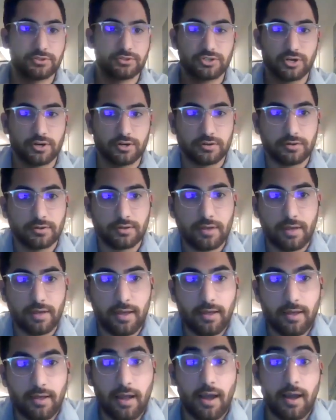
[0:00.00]
sure.
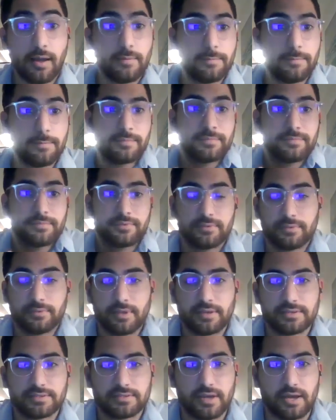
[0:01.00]

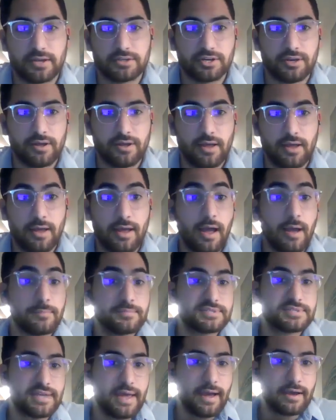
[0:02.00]
Thanks, Sasha.
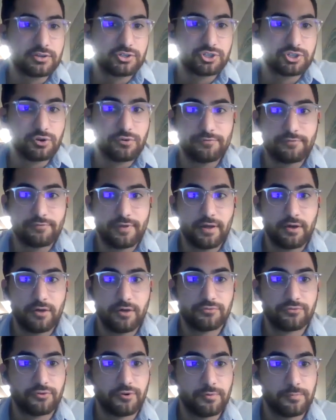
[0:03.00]
I'm Zach
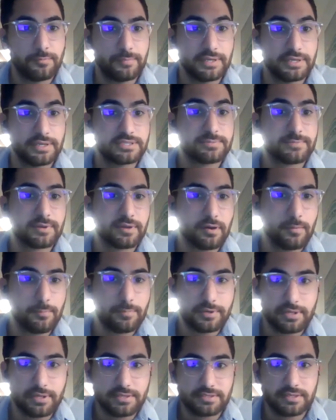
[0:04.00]
Schoefel from Eastman
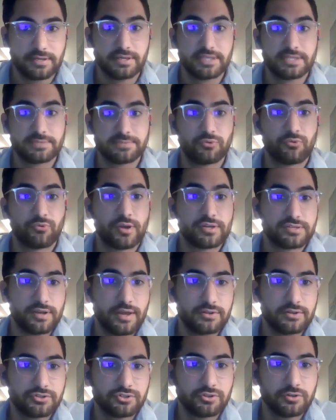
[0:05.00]
Companies and Eastman
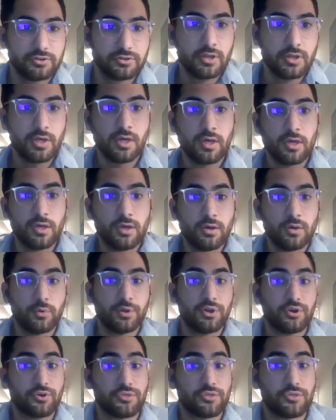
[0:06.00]
Residential.
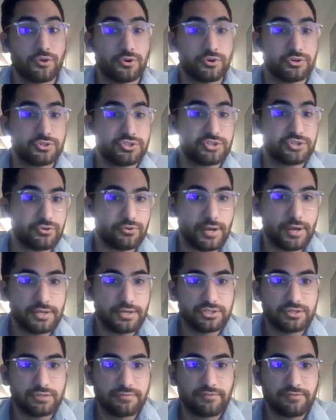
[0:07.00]
We are a third
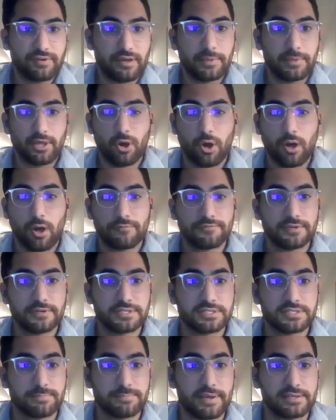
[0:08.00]
generation family
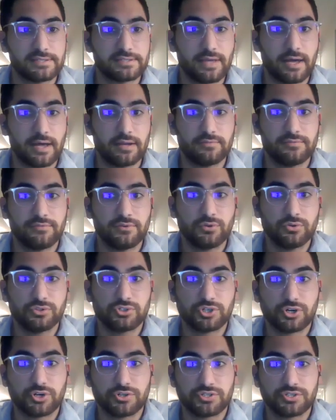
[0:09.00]
office based out of New
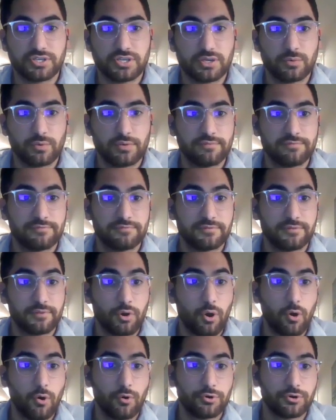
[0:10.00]
Jersey. We
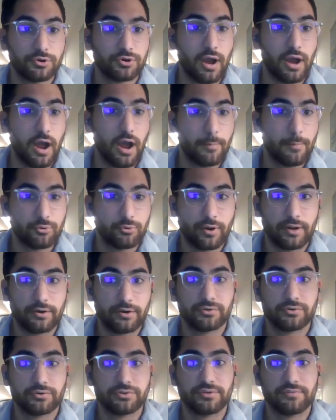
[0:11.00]
owner,
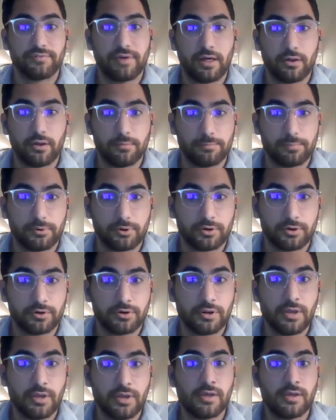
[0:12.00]
operator,
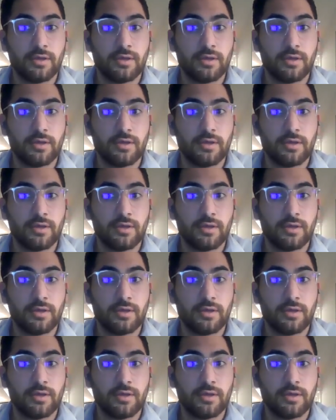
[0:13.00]
developer.